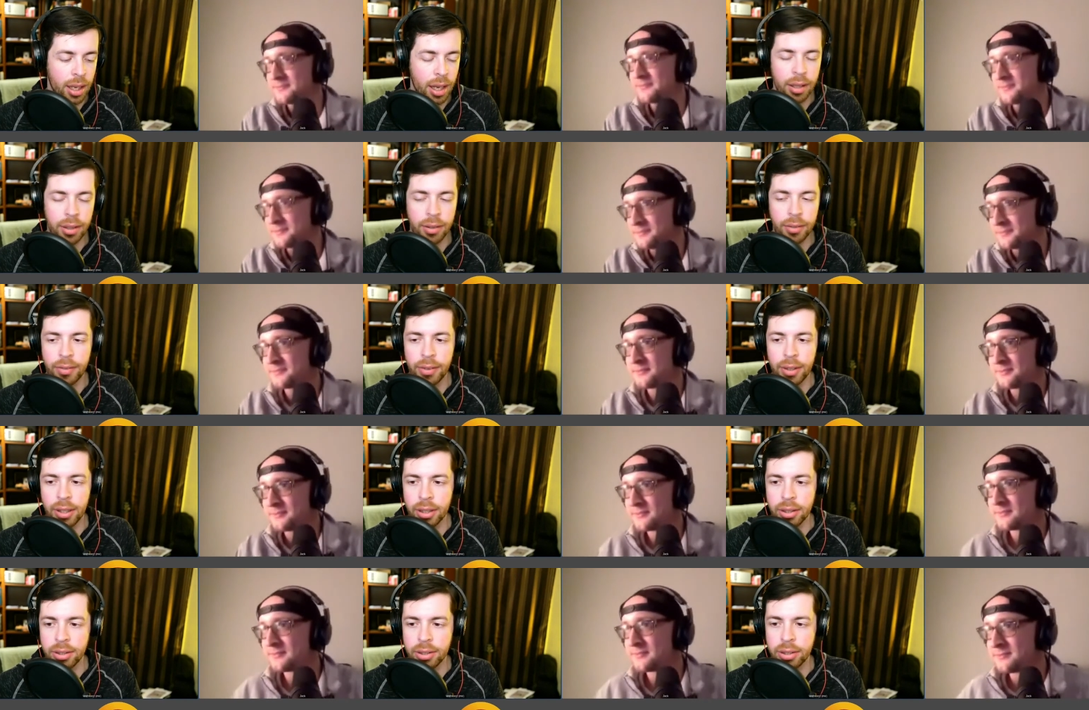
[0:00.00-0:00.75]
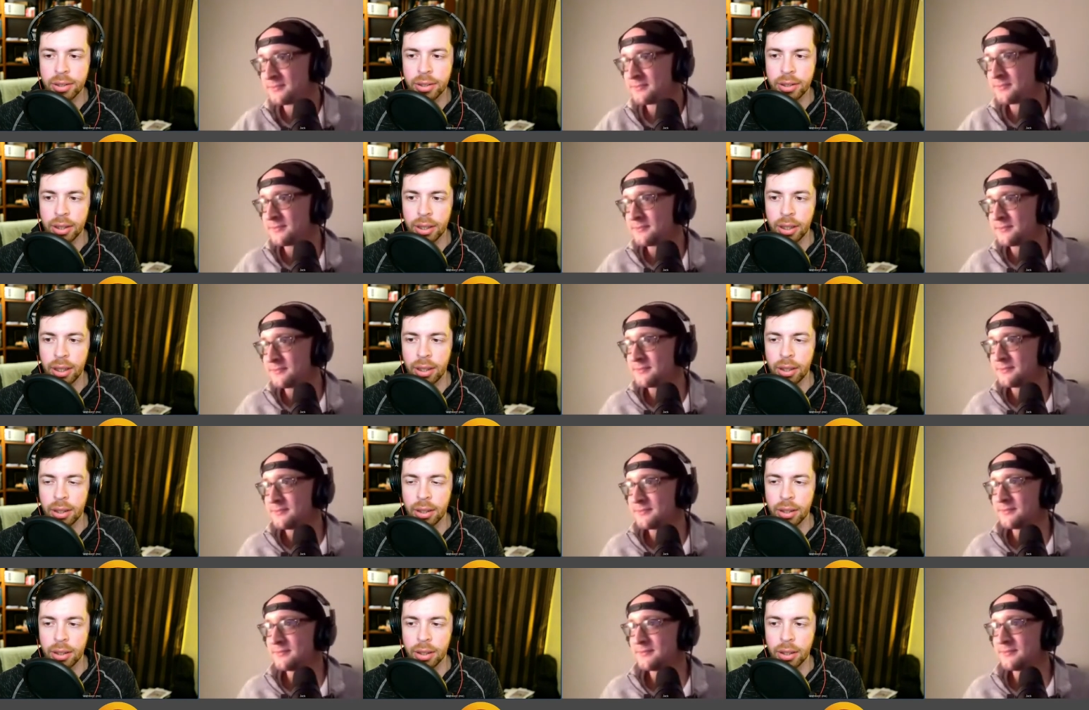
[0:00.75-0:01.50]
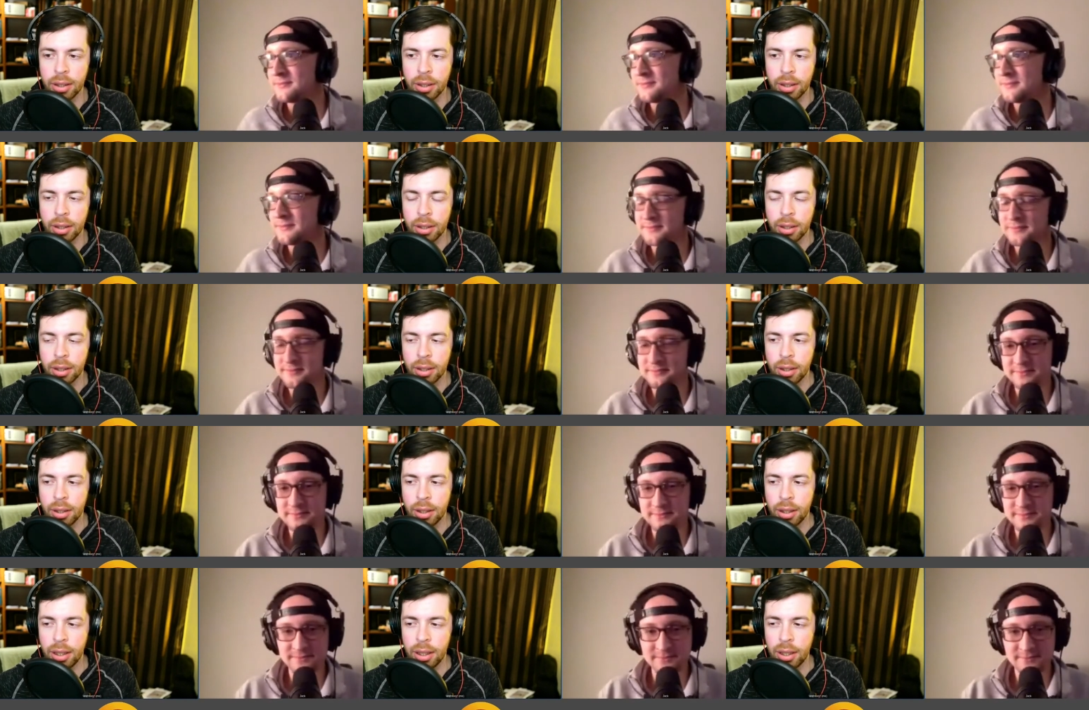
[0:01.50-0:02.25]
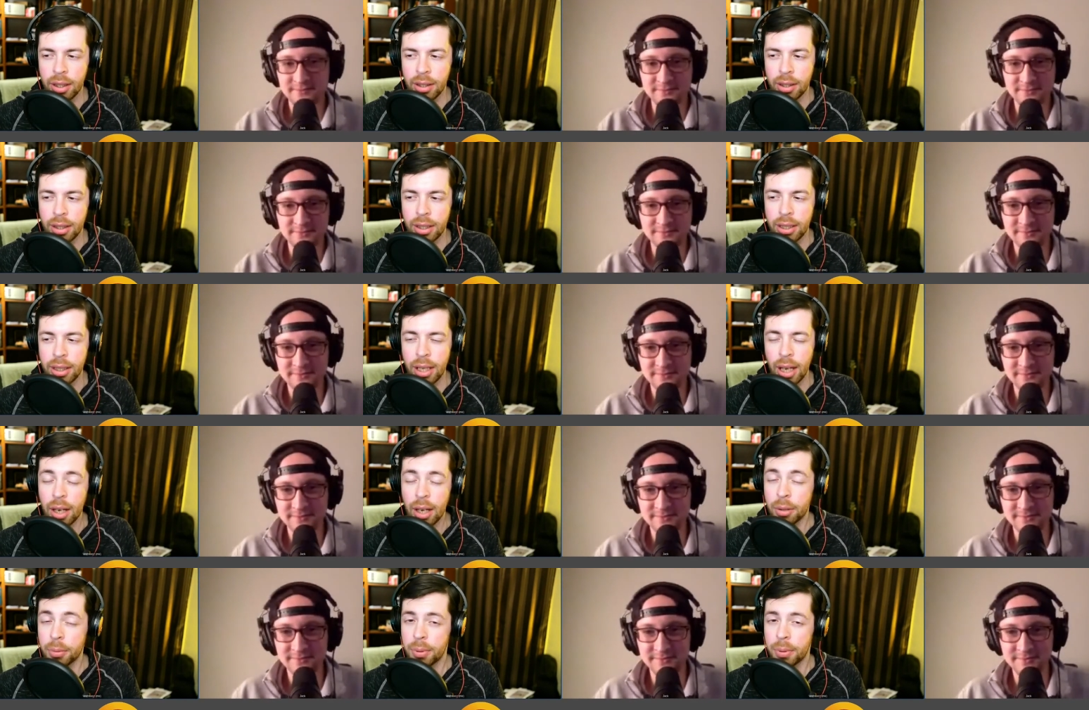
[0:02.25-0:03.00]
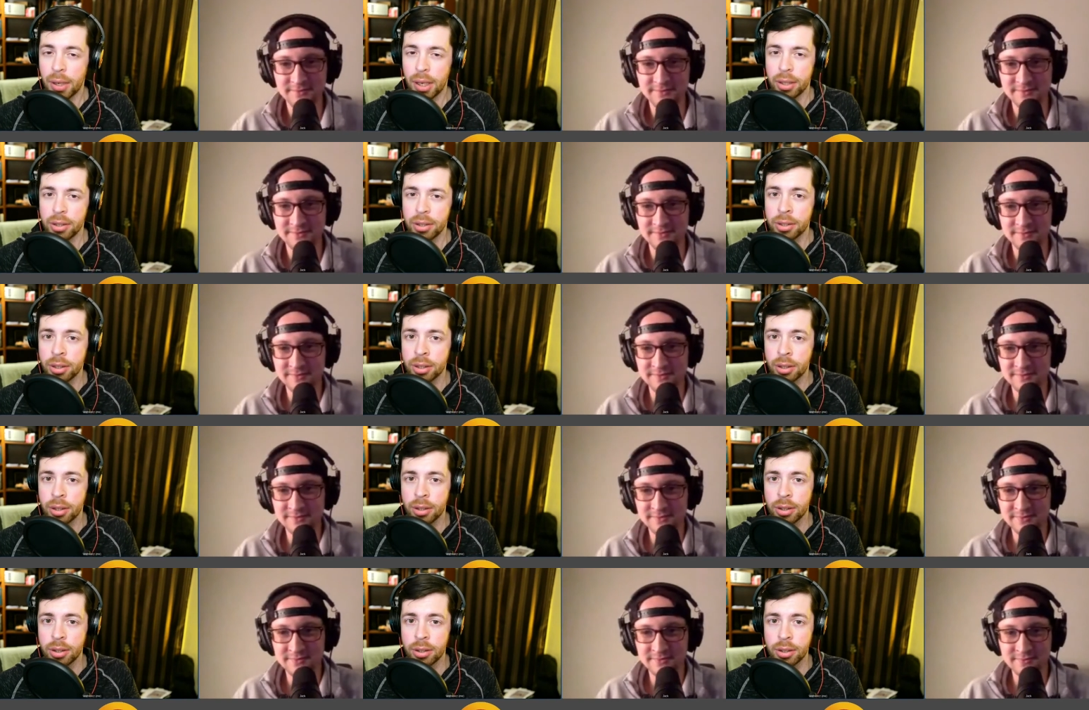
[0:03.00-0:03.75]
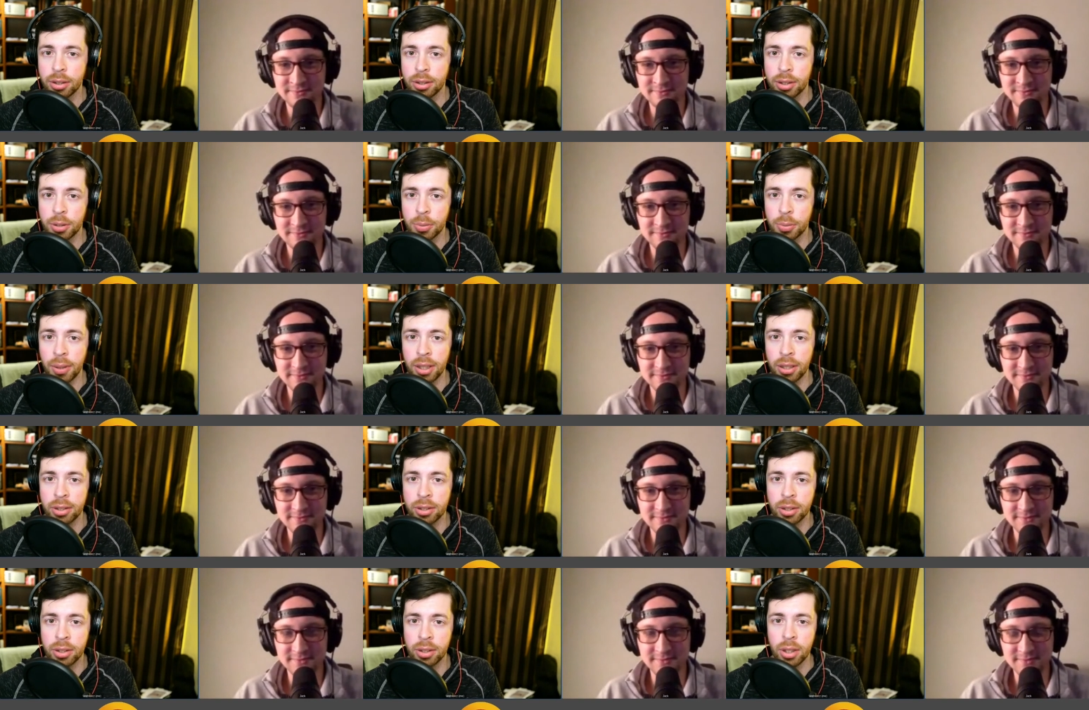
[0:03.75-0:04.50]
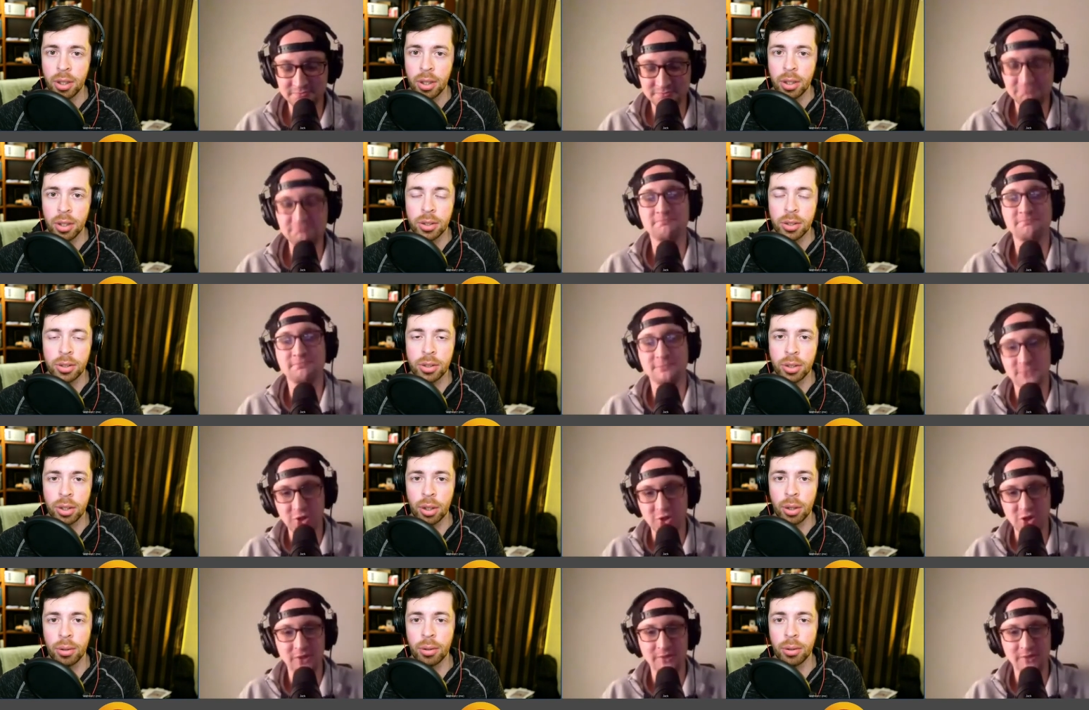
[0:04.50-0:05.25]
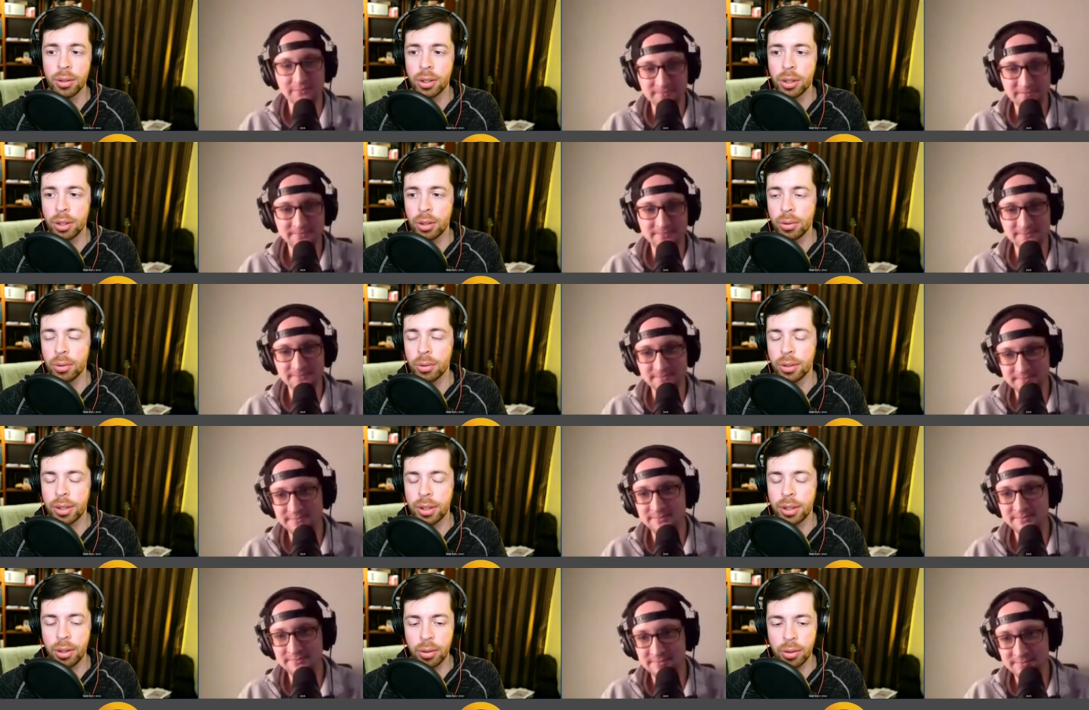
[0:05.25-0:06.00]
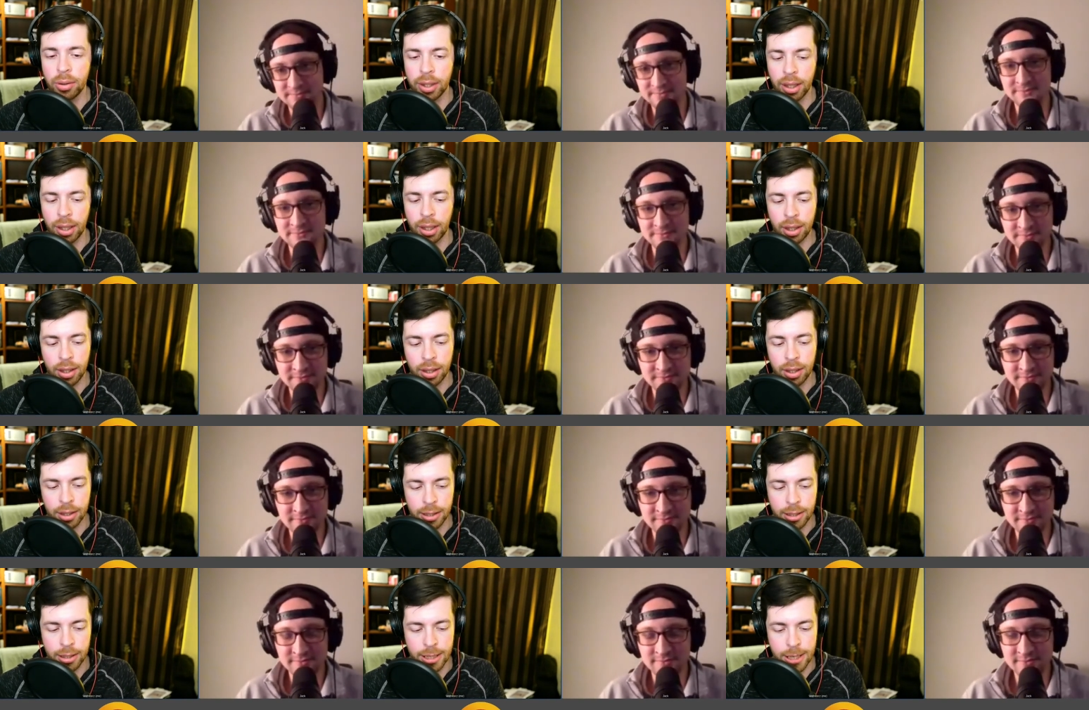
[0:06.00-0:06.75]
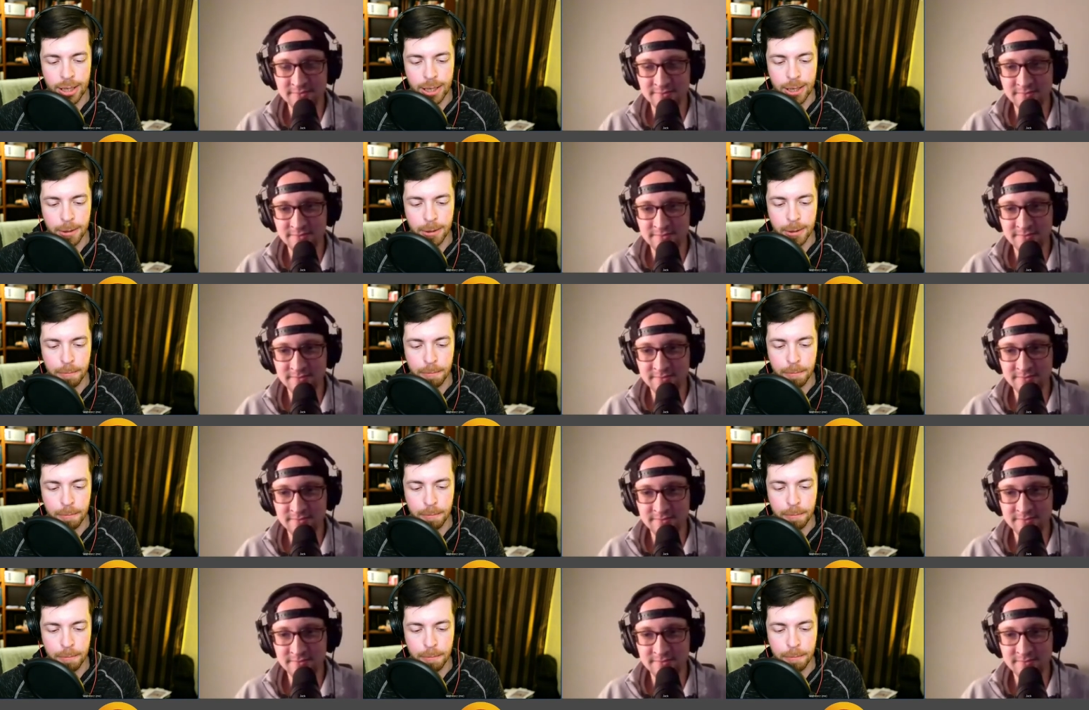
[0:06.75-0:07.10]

Speaker 1: of this in in the enterprise space. So sure. you you think uh,